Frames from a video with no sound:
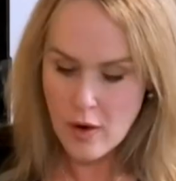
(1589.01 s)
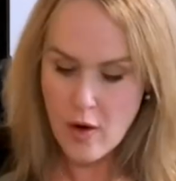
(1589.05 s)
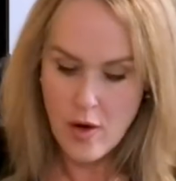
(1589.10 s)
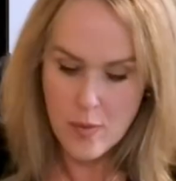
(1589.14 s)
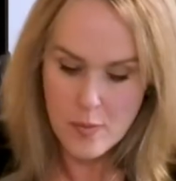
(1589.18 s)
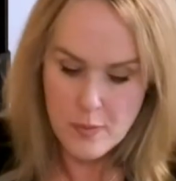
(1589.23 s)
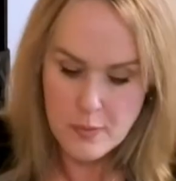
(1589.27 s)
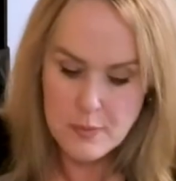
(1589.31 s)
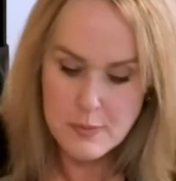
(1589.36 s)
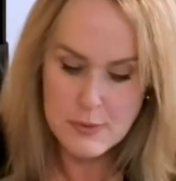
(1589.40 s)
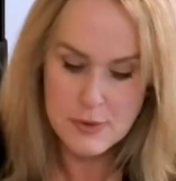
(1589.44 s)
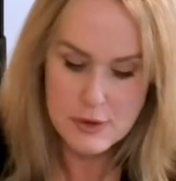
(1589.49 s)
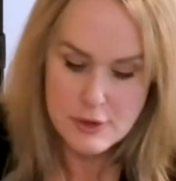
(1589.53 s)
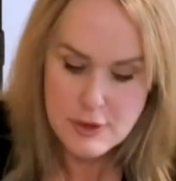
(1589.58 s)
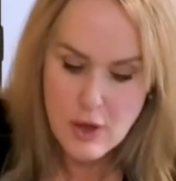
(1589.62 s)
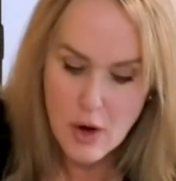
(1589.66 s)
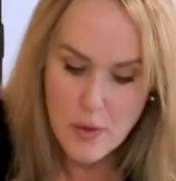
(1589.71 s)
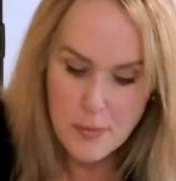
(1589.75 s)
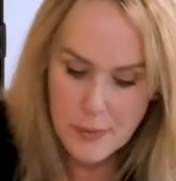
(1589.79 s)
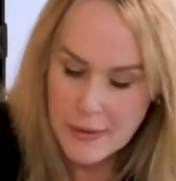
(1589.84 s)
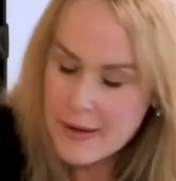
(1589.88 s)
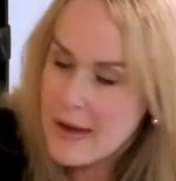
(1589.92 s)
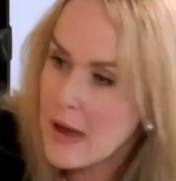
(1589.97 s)
I'm
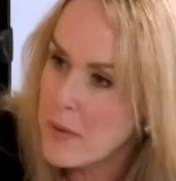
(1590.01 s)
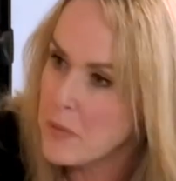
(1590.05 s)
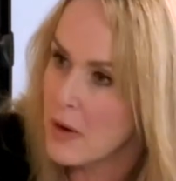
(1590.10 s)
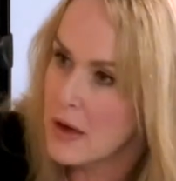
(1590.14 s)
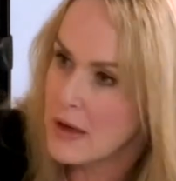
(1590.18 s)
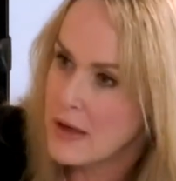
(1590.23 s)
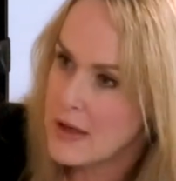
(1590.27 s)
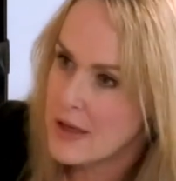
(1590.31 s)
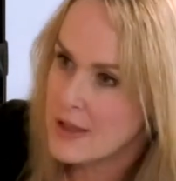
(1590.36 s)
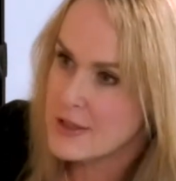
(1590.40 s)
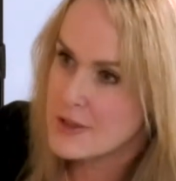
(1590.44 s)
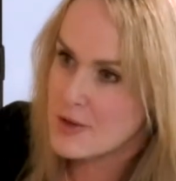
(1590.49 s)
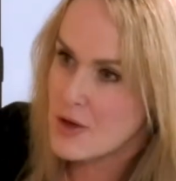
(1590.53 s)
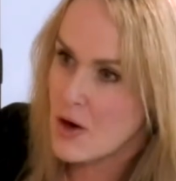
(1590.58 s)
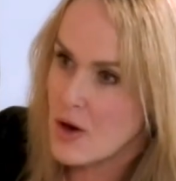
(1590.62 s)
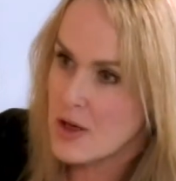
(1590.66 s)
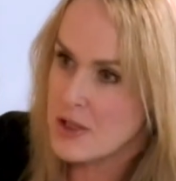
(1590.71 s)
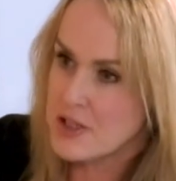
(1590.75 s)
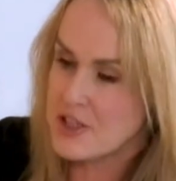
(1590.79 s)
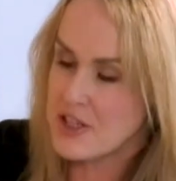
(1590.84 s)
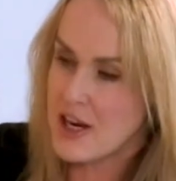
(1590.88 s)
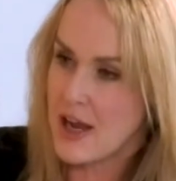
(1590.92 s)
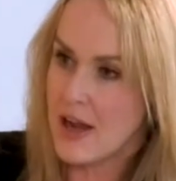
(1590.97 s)
soaping up my legs trying
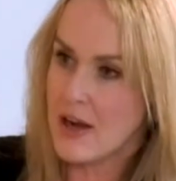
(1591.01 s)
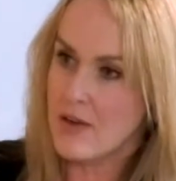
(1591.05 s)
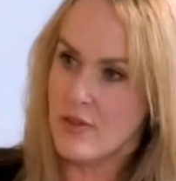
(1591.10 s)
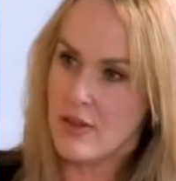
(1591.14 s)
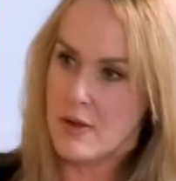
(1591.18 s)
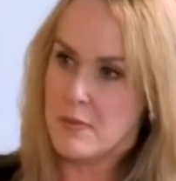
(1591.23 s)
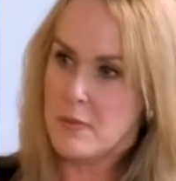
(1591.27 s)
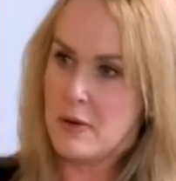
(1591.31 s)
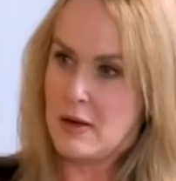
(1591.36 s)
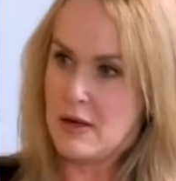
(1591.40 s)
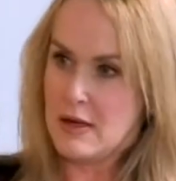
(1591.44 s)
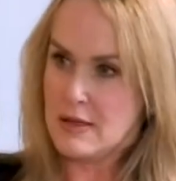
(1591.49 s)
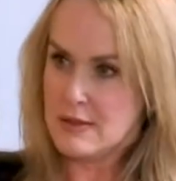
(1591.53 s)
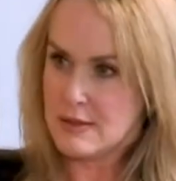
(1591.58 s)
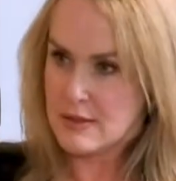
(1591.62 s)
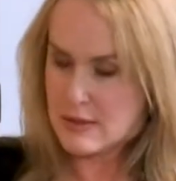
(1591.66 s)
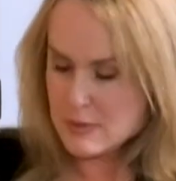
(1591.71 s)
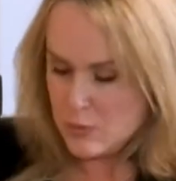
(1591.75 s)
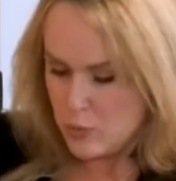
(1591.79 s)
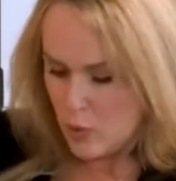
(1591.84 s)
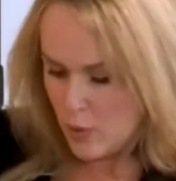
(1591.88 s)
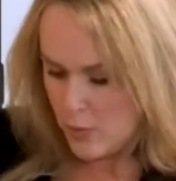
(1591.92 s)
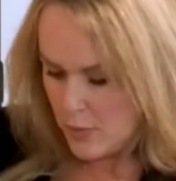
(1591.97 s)
to shave them, and here's
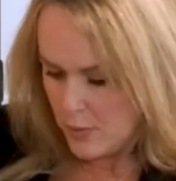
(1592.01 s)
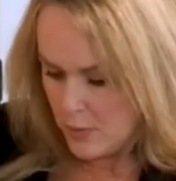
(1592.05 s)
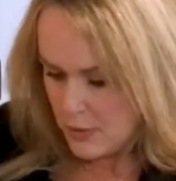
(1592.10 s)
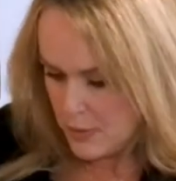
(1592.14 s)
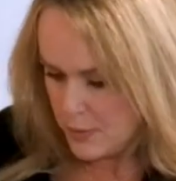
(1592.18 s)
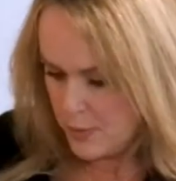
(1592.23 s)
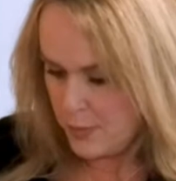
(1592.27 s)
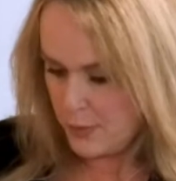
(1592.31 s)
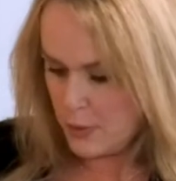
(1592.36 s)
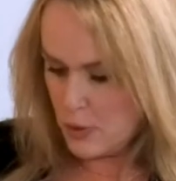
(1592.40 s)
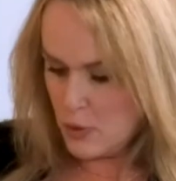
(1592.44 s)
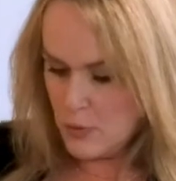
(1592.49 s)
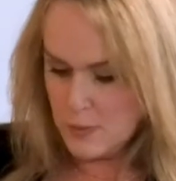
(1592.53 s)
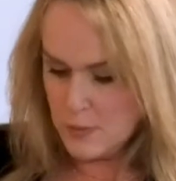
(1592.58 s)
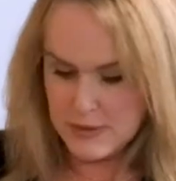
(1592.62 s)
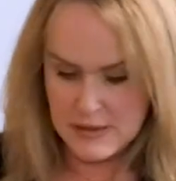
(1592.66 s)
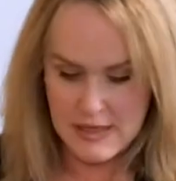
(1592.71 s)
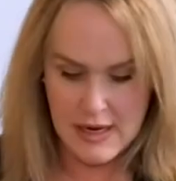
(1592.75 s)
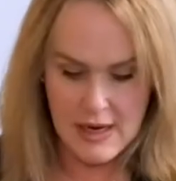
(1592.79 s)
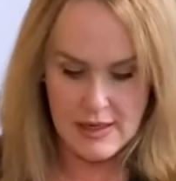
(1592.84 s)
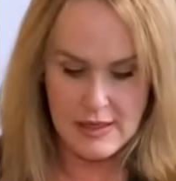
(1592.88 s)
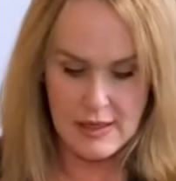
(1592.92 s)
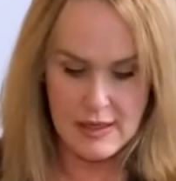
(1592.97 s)
this woman with boobs
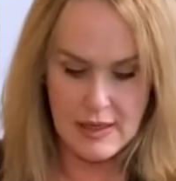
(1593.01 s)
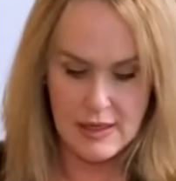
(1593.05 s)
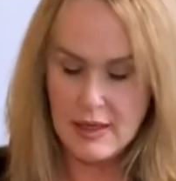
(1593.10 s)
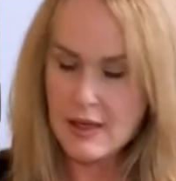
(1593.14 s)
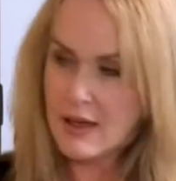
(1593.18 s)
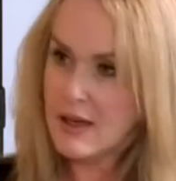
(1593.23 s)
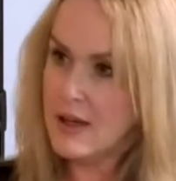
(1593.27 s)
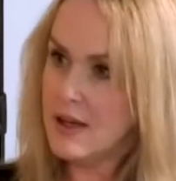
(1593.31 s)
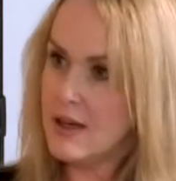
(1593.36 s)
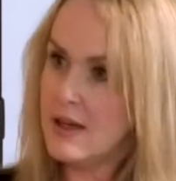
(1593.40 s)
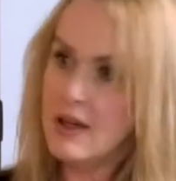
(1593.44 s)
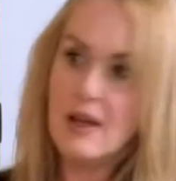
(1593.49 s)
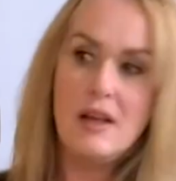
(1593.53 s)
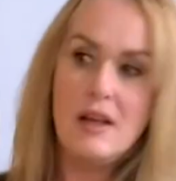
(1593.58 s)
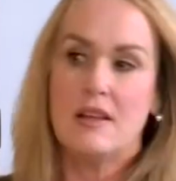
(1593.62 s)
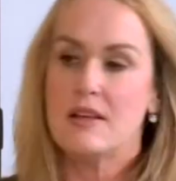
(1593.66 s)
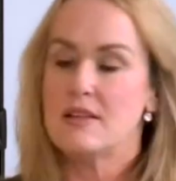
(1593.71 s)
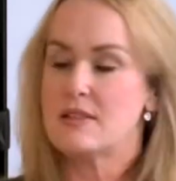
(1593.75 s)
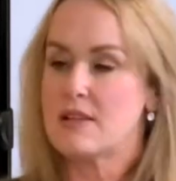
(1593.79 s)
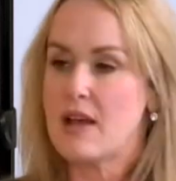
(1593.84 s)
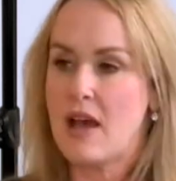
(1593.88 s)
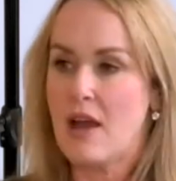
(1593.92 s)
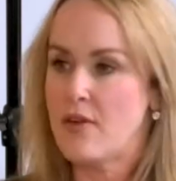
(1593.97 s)
down here,
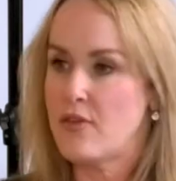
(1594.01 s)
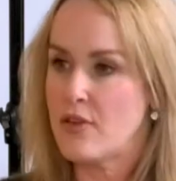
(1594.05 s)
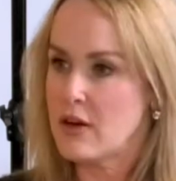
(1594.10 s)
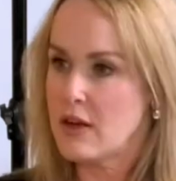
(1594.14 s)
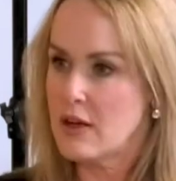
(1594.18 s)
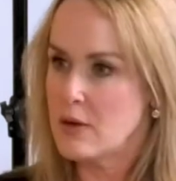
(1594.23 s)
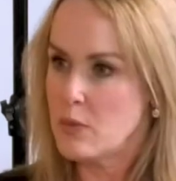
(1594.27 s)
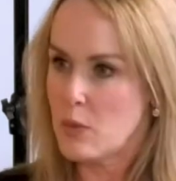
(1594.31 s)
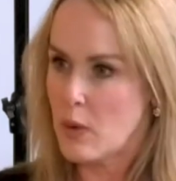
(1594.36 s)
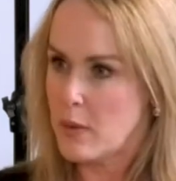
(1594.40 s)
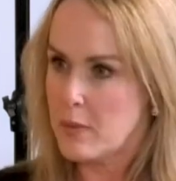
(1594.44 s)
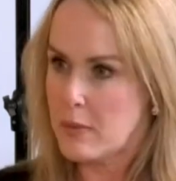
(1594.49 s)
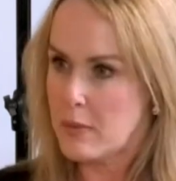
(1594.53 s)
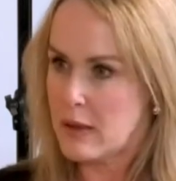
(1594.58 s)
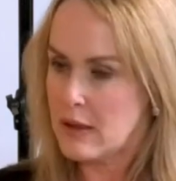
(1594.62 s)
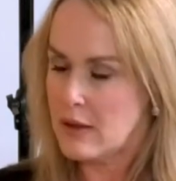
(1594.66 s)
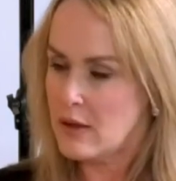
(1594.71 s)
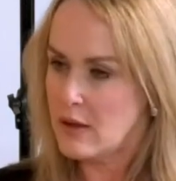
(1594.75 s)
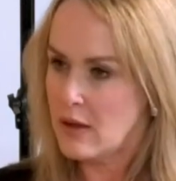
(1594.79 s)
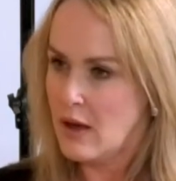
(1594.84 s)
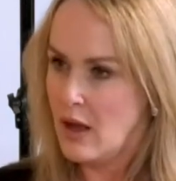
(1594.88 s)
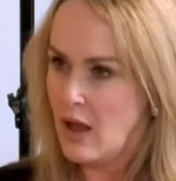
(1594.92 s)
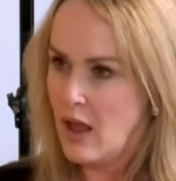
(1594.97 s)
these African
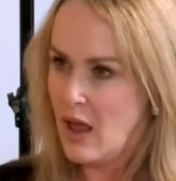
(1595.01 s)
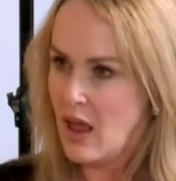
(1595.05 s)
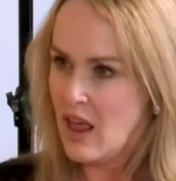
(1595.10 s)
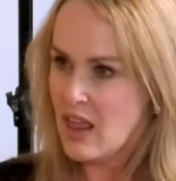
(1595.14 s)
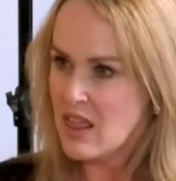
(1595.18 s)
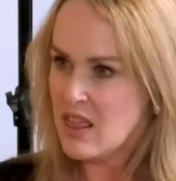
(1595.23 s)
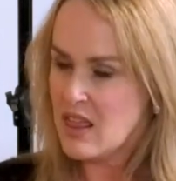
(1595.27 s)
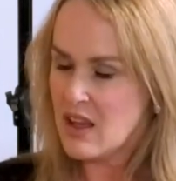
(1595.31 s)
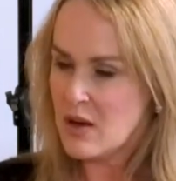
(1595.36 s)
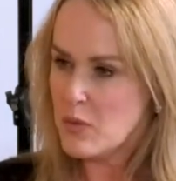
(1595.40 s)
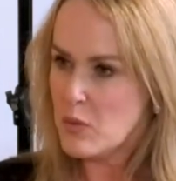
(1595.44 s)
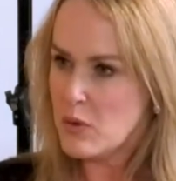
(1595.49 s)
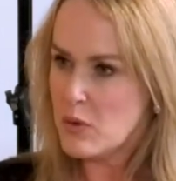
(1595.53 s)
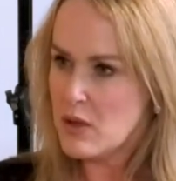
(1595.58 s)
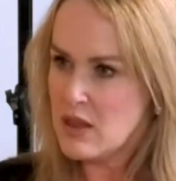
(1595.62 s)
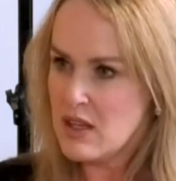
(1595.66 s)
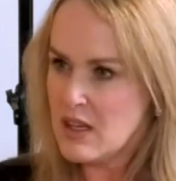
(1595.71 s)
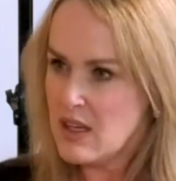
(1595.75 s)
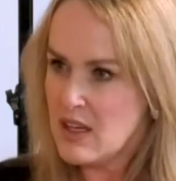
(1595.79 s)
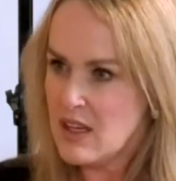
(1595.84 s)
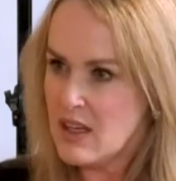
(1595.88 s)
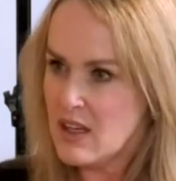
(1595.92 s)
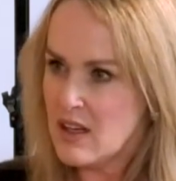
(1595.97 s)
women that were
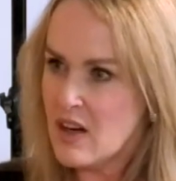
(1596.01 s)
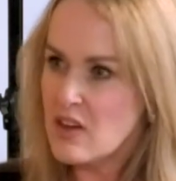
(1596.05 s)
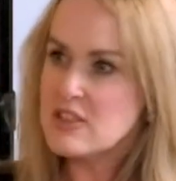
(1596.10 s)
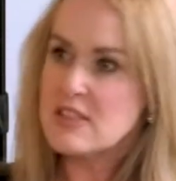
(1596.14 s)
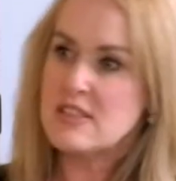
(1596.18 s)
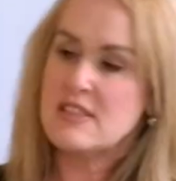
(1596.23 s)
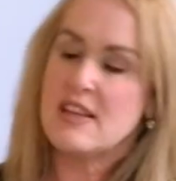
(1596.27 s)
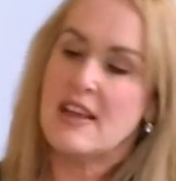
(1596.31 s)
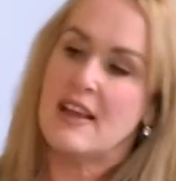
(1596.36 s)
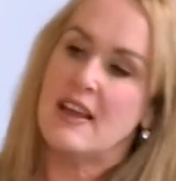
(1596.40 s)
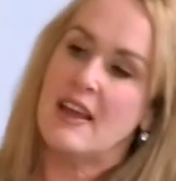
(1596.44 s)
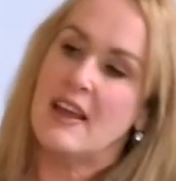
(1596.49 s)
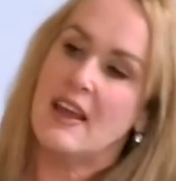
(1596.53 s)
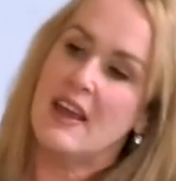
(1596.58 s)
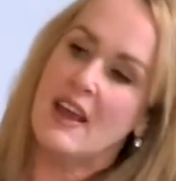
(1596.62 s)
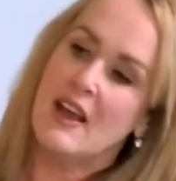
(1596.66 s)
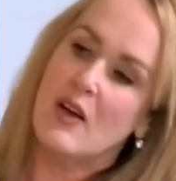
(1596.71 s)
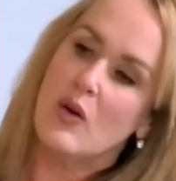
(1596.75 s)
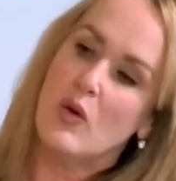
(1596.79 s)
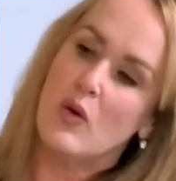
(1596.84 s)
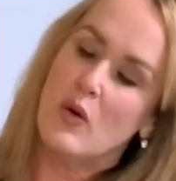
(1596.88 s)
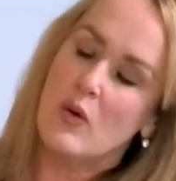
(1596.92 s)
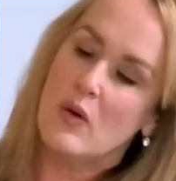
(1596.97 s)
there singing,
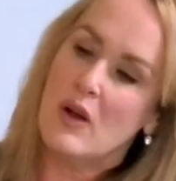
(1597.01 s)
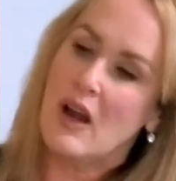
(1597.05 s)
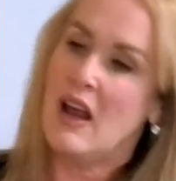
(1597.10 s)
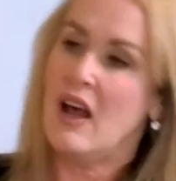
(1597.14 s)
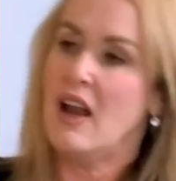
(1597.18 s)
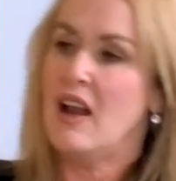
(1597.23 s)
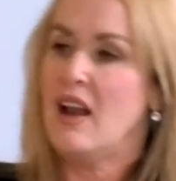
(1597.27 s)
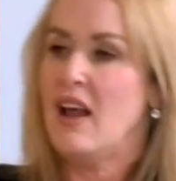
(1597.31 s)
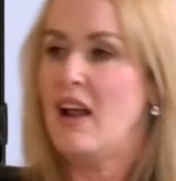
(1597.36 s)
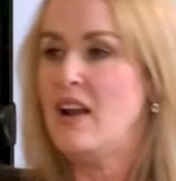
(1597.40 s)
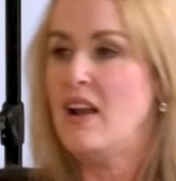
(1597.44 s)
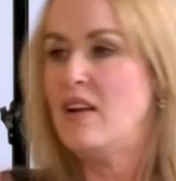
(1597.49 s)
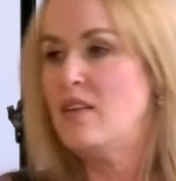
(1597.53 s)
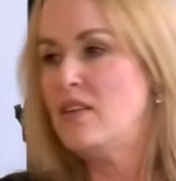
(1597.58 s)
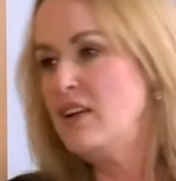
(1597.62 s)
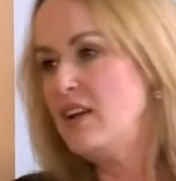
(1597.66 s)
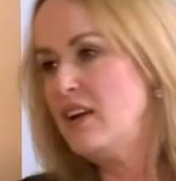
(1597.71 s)
oh, la, la, la,